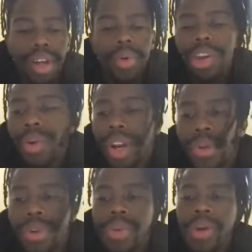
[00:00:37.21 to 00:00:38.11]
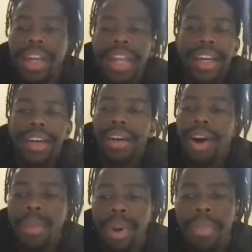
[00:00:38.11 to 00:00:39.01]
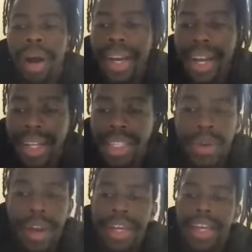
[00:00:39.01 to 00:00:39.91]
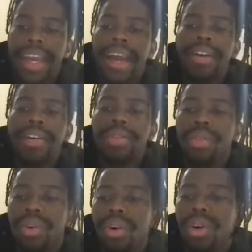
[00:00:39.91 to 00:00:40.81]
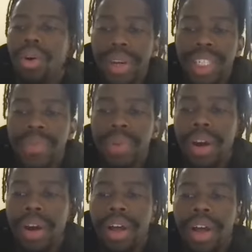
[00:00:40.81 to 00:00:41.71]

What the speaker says: What you want to do is you want to hop on Binance, create an account, or CoinSpot.